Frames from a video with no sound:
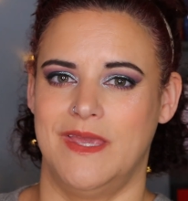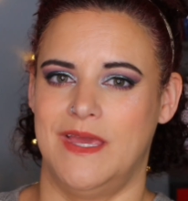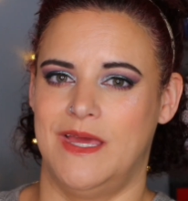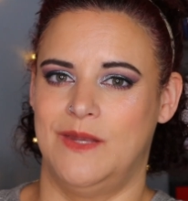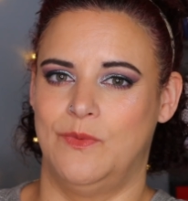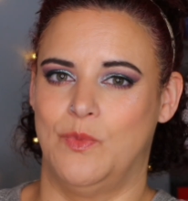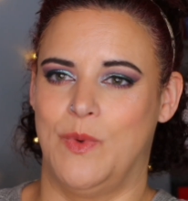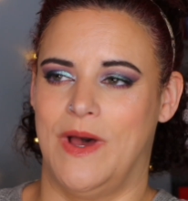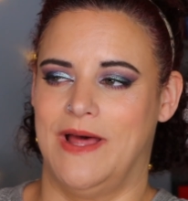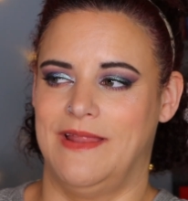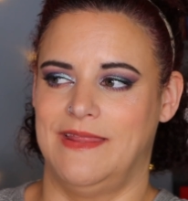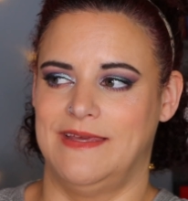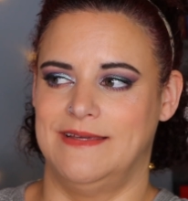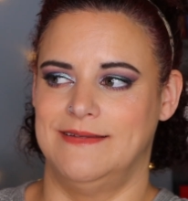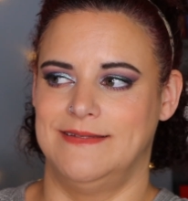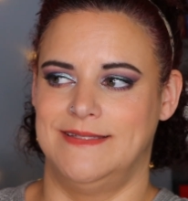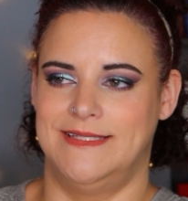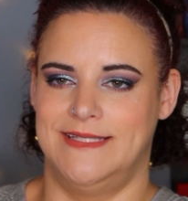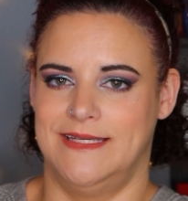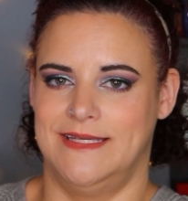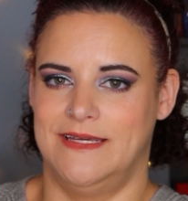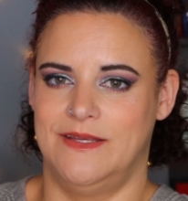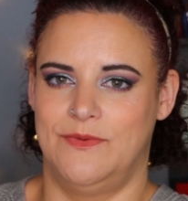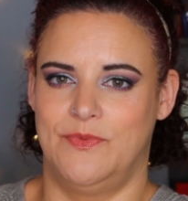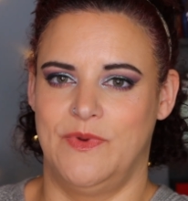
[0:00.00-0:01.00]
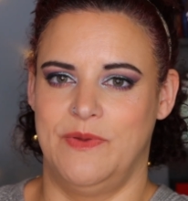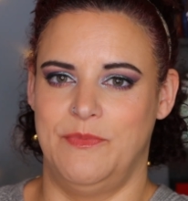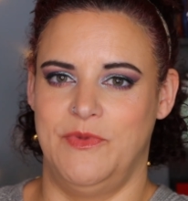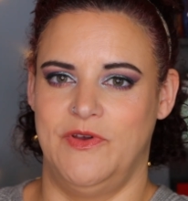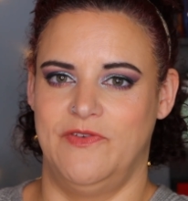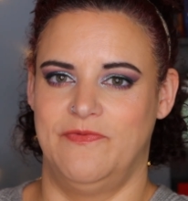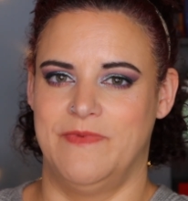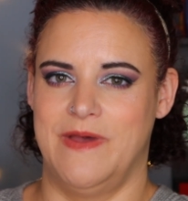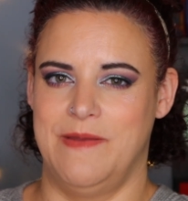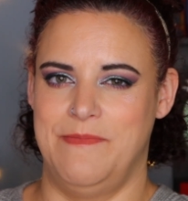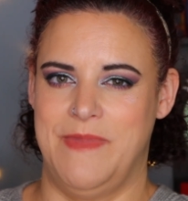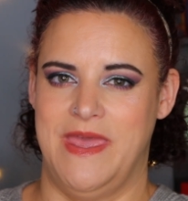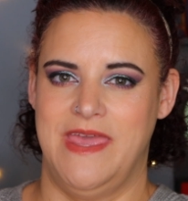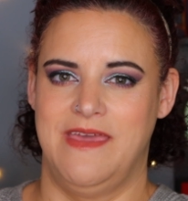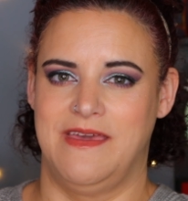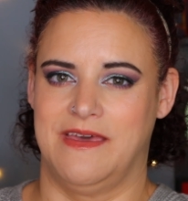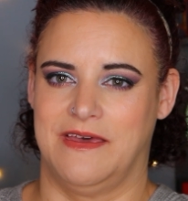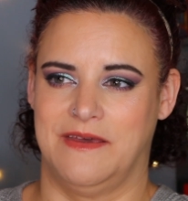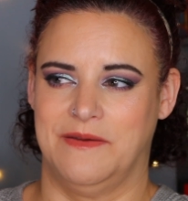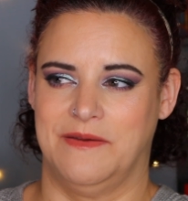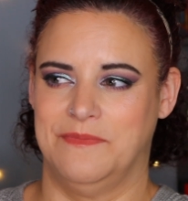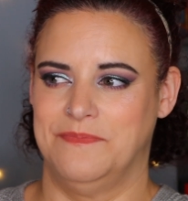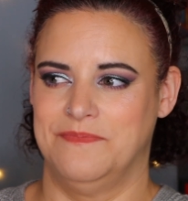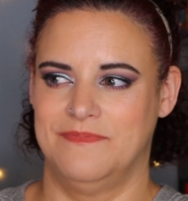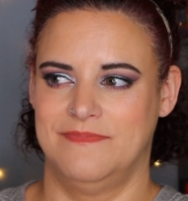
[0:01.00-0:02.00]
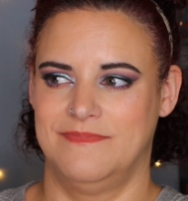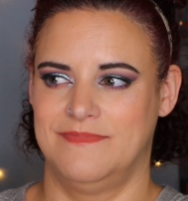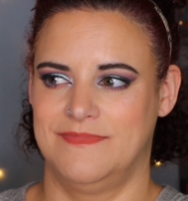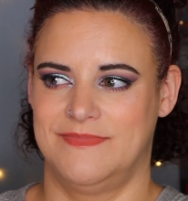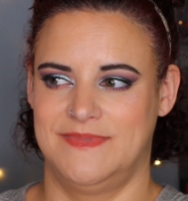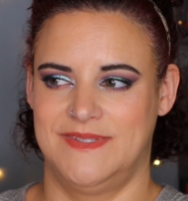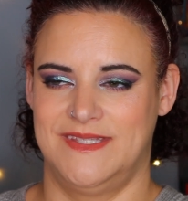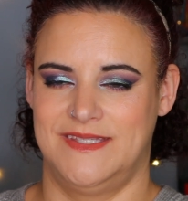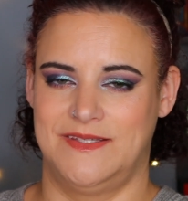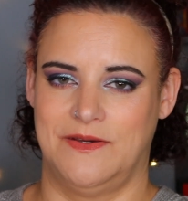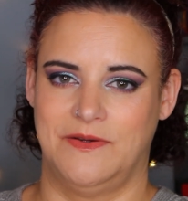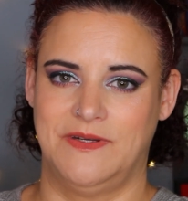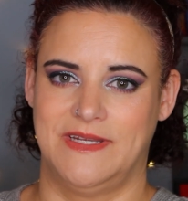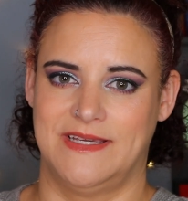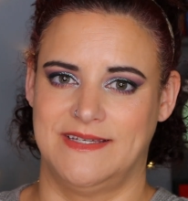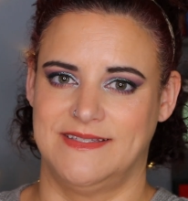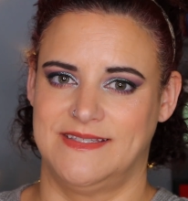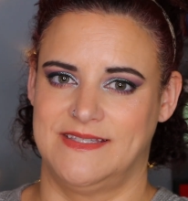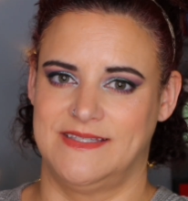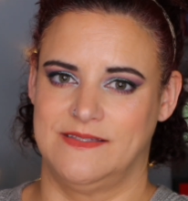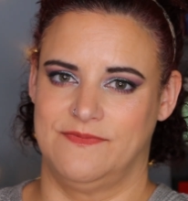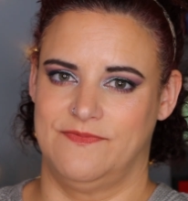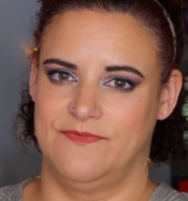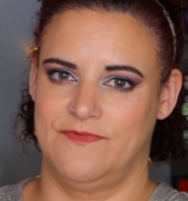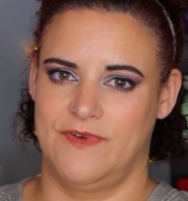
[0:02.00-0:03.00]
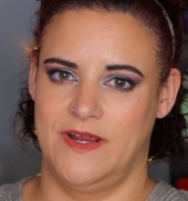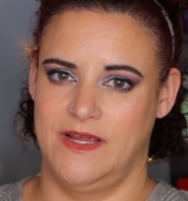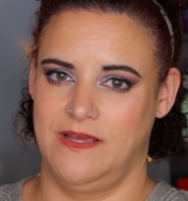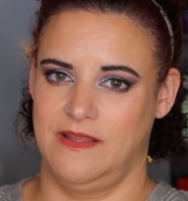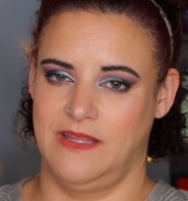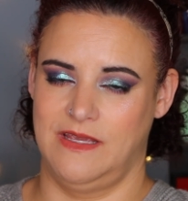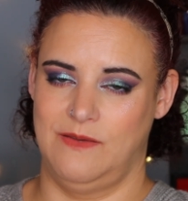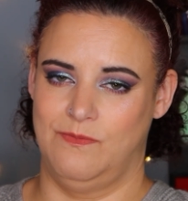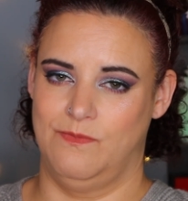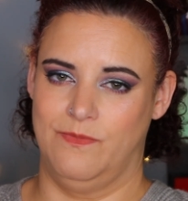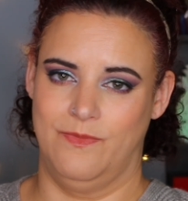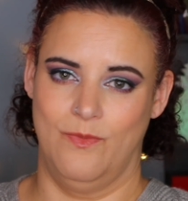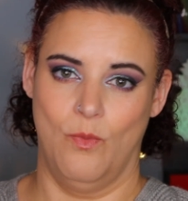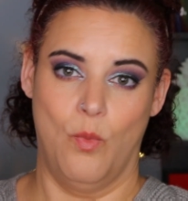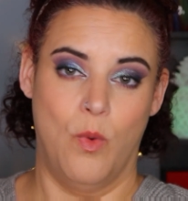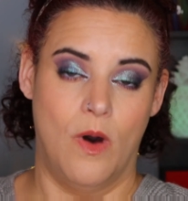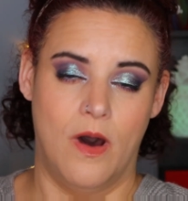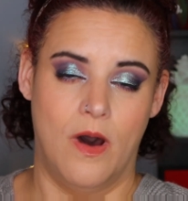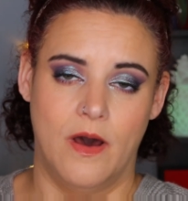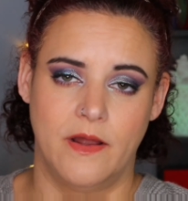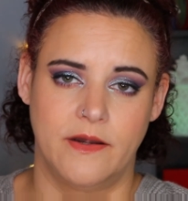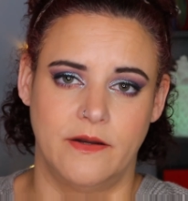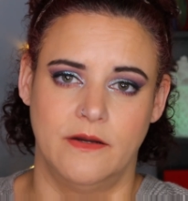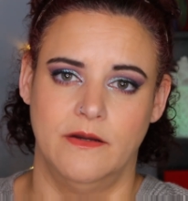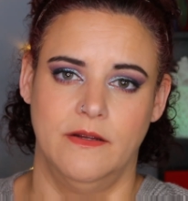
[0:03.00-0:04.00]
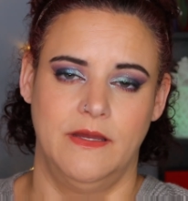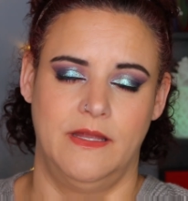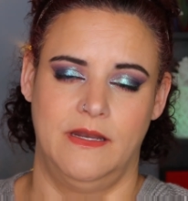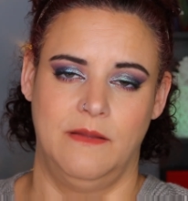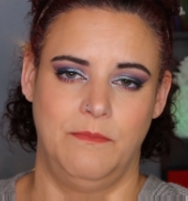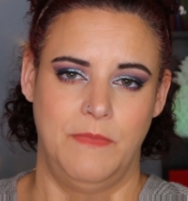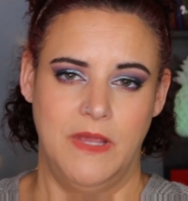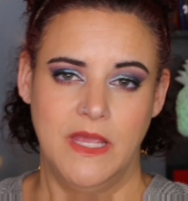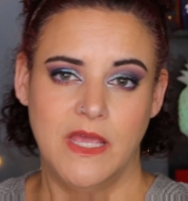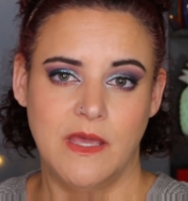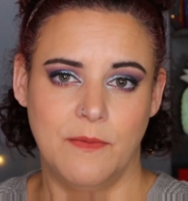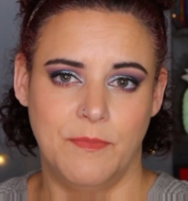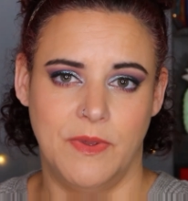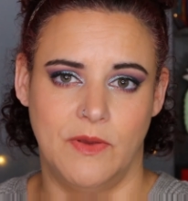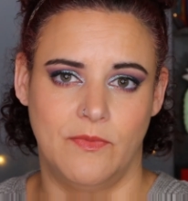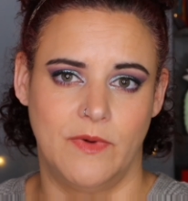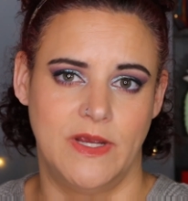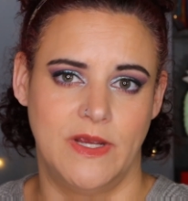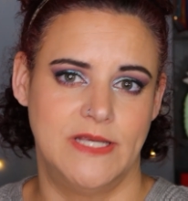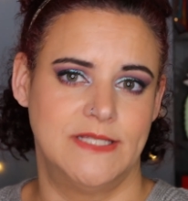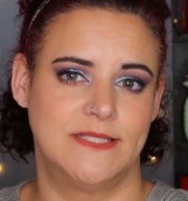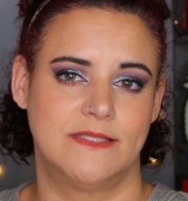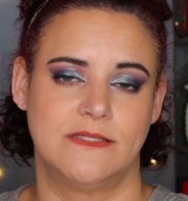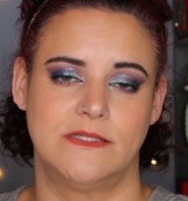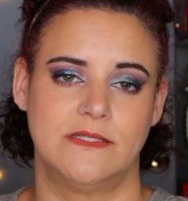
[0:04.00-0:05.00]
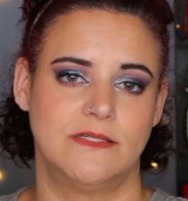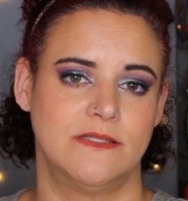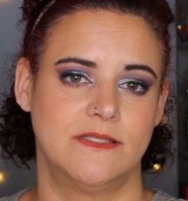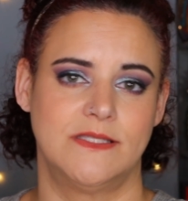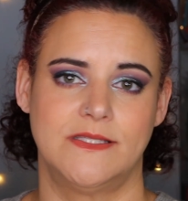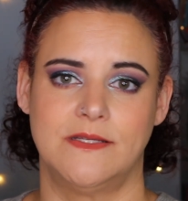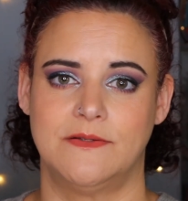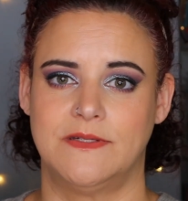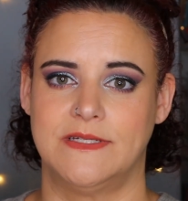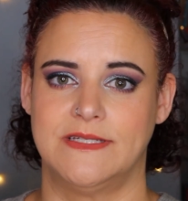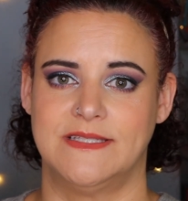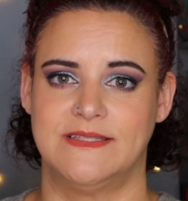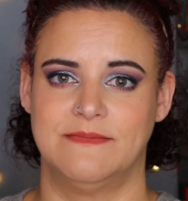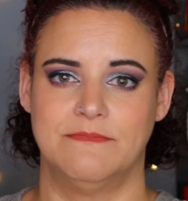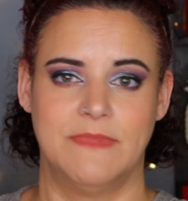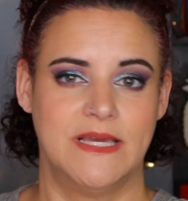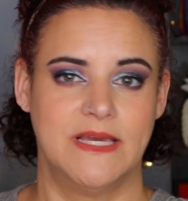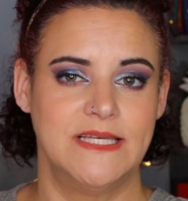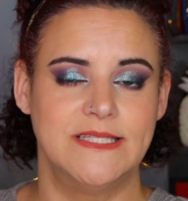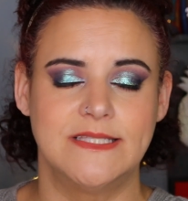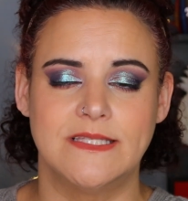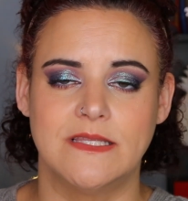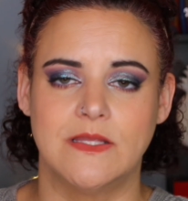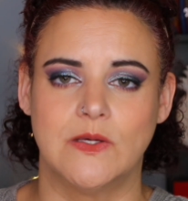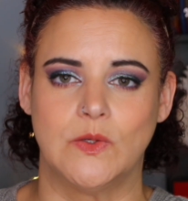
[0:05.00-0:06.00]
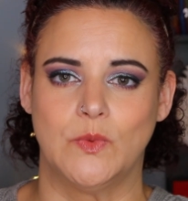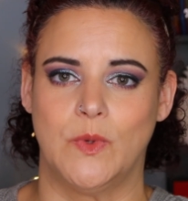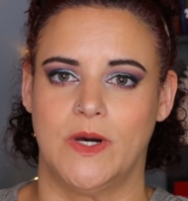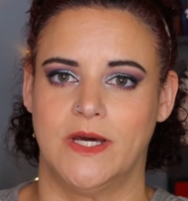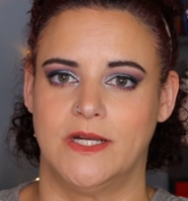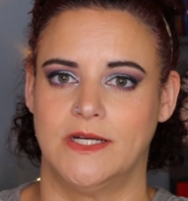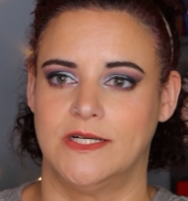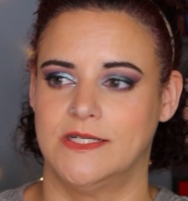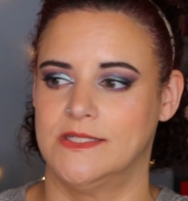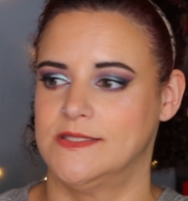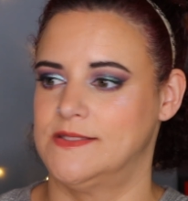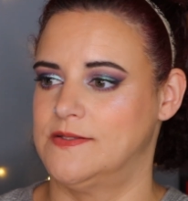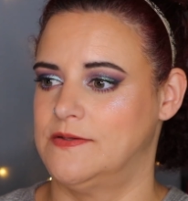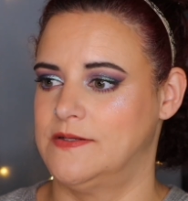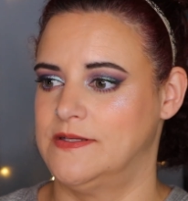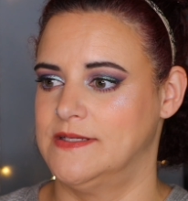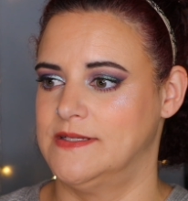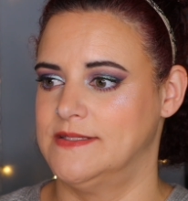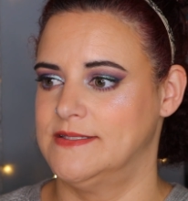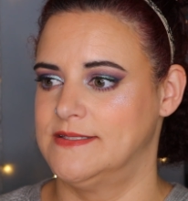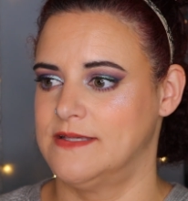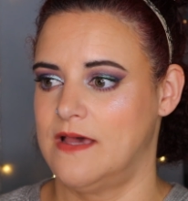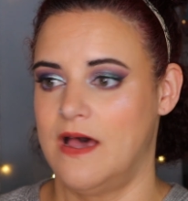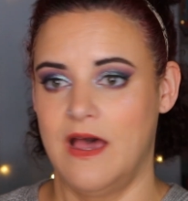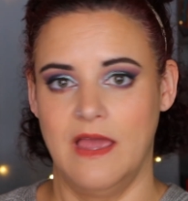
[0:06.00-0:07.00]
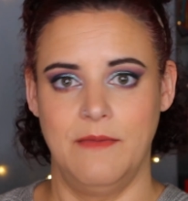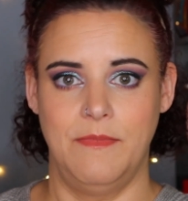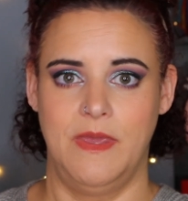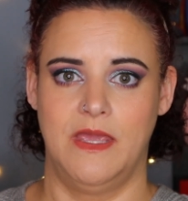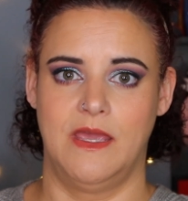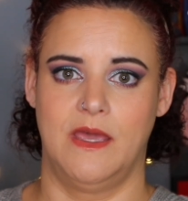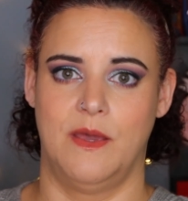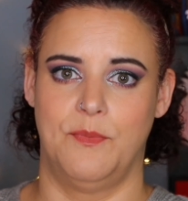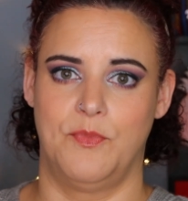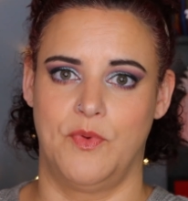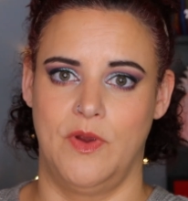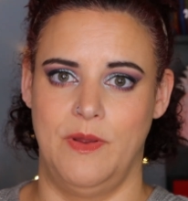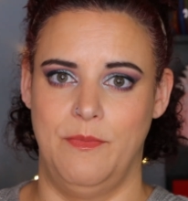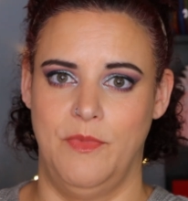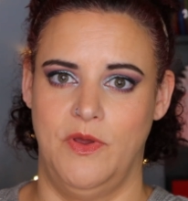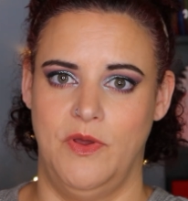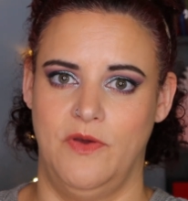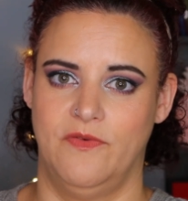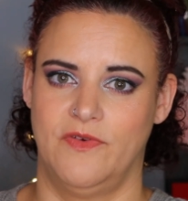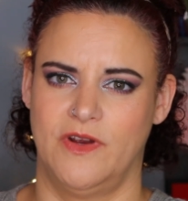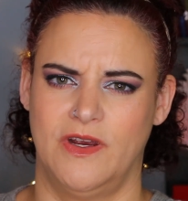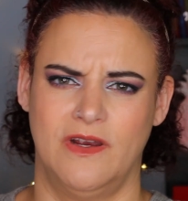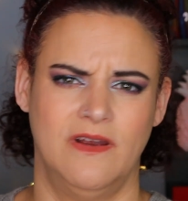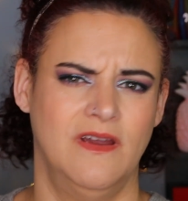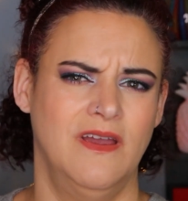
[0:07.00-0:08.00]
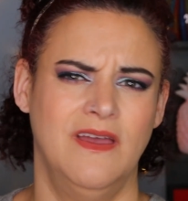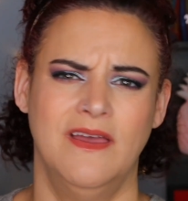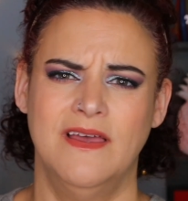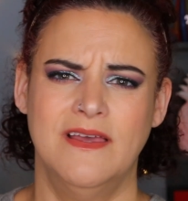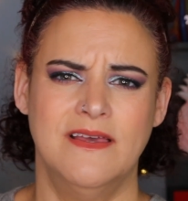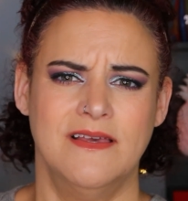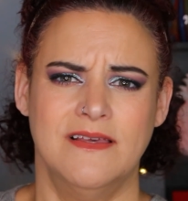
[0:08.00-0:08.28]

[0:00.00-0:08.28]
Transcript: And while it did remove my makeup, so does, frankly, water and a makeup eraser. So does micellar water. So does eye makeup remover.